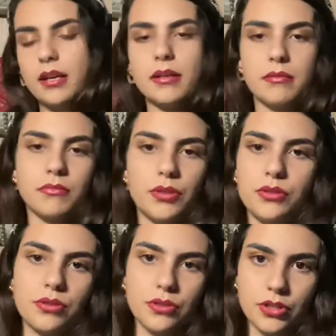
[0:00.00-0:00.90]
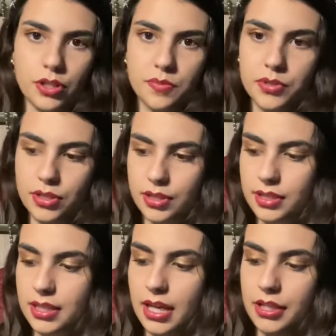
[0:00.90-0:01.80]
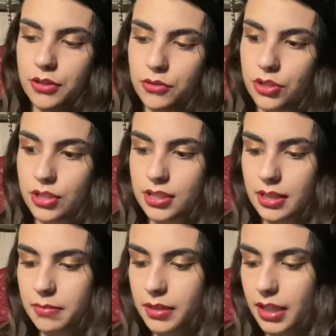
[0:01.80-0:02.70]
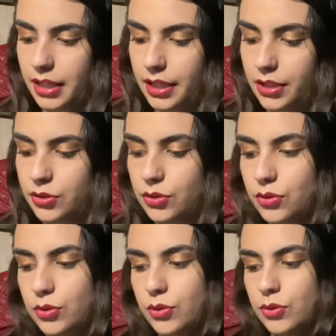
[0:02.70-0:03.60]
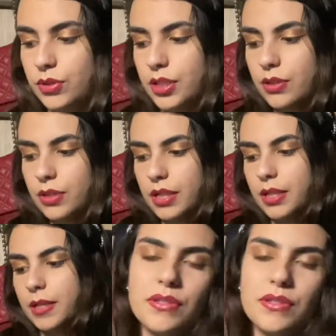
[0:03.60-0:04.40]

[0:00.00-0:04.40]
you choose your options and you just apply to the uni.